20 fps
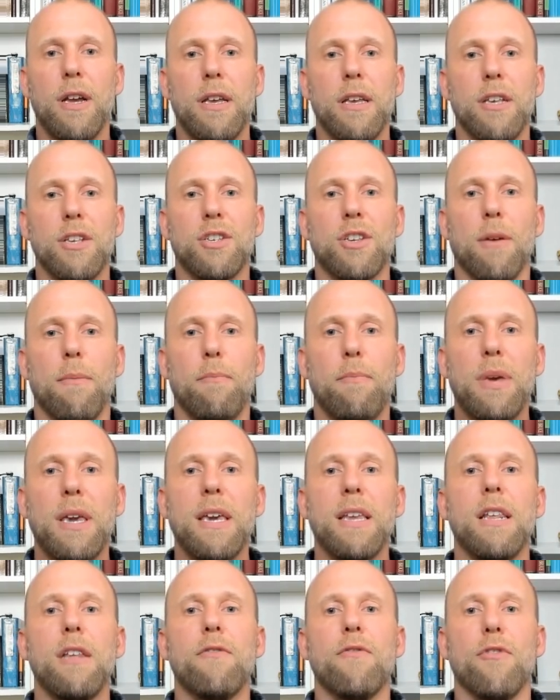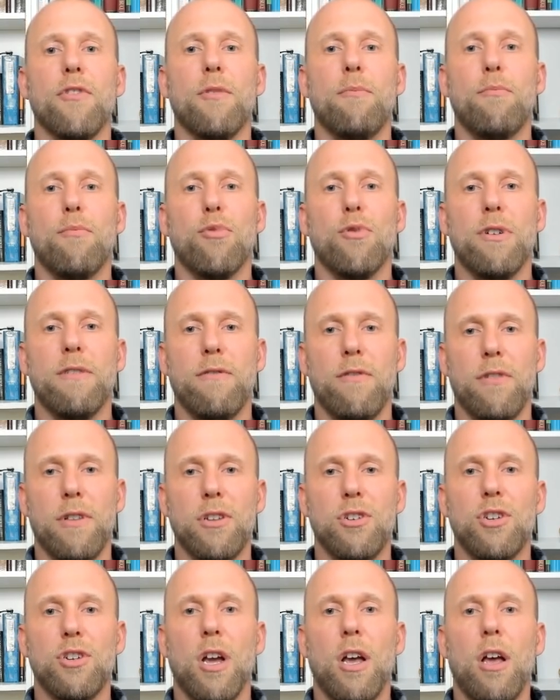is competing for the
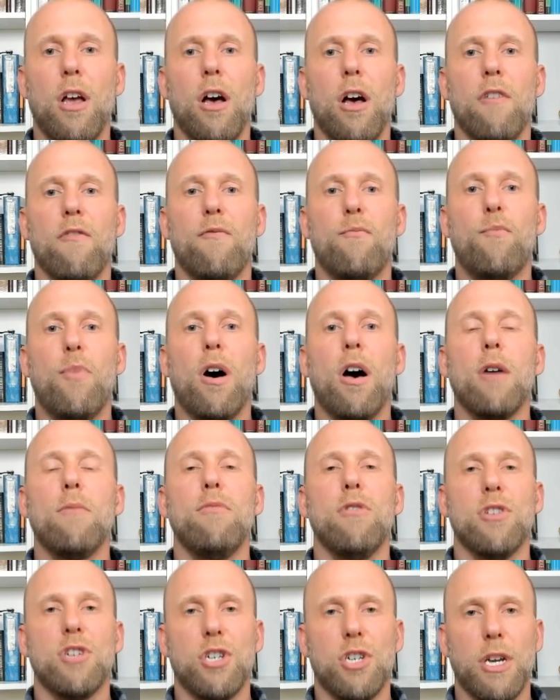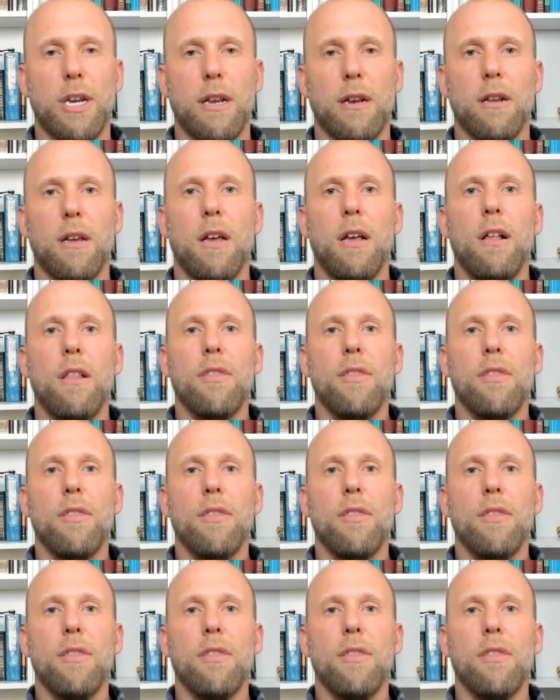privilege of publishing